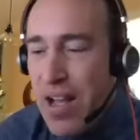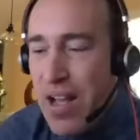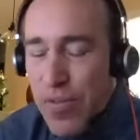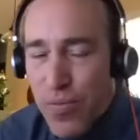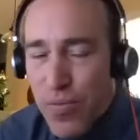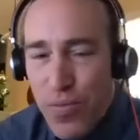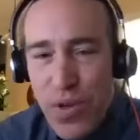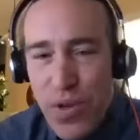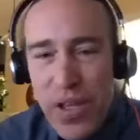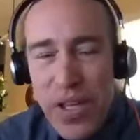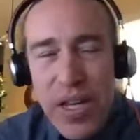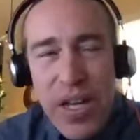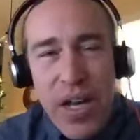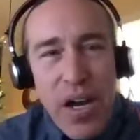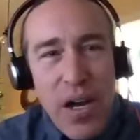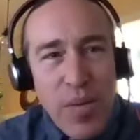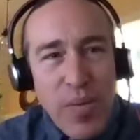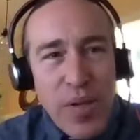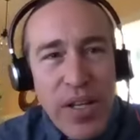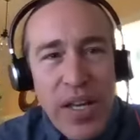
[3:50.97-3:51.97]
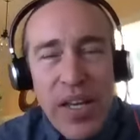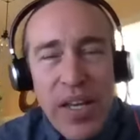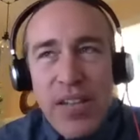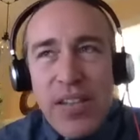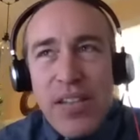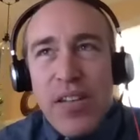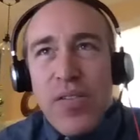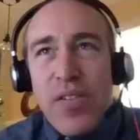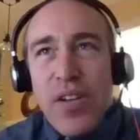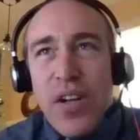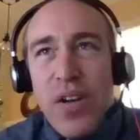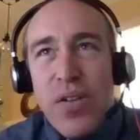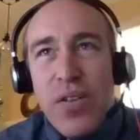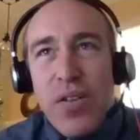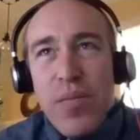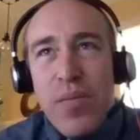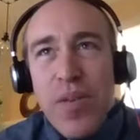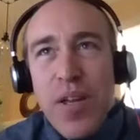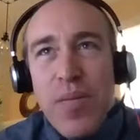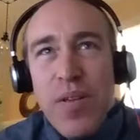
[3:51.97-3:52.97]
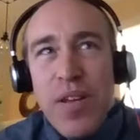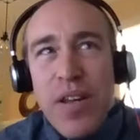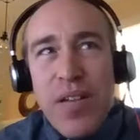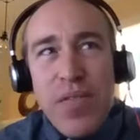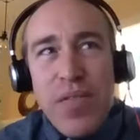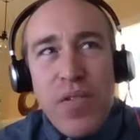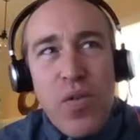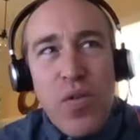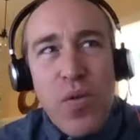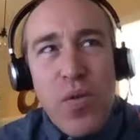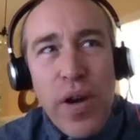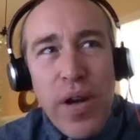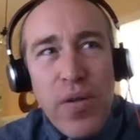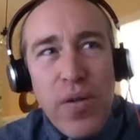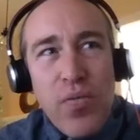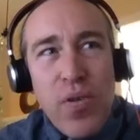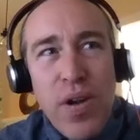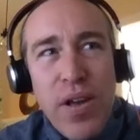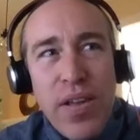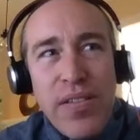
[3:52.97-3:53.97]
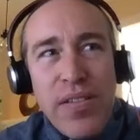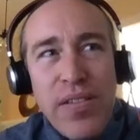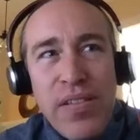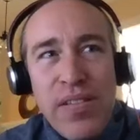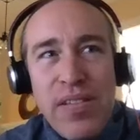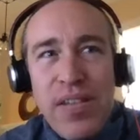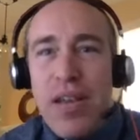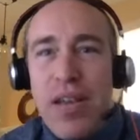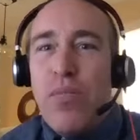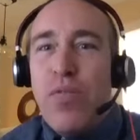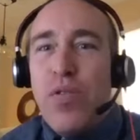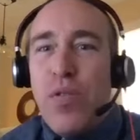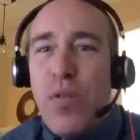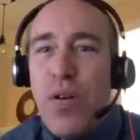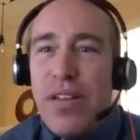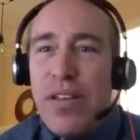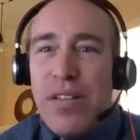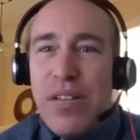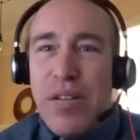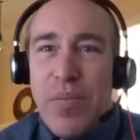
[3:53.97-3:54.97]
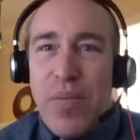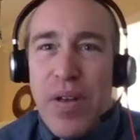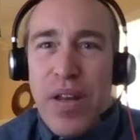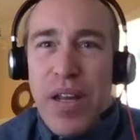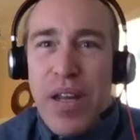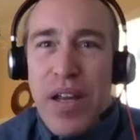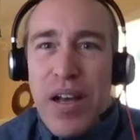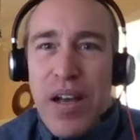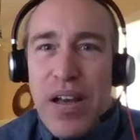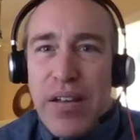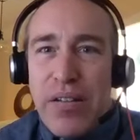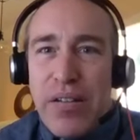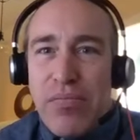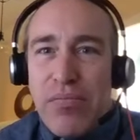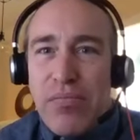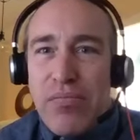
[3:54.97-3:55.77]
really complicated set of code that maybe never quite runs the same twice, depending on